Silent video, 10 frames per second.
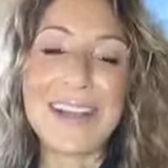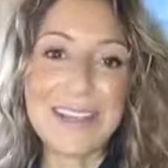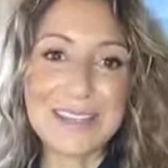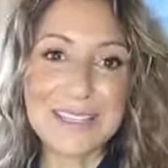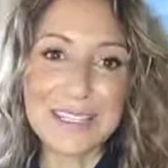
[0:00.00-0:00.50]
It
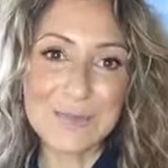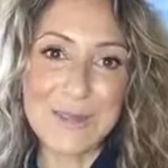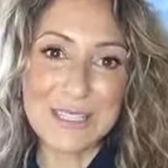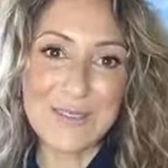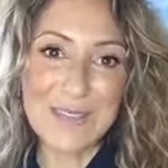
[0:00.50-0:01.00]
could just be
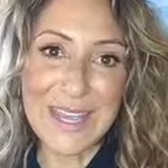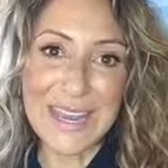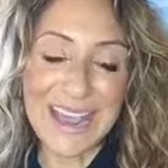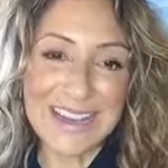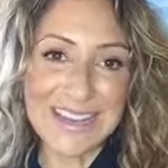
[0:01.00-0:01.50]
something
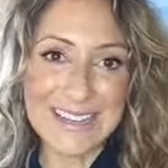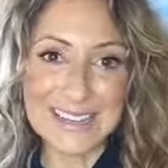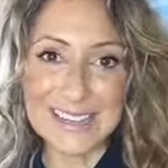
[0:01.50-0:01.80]
as,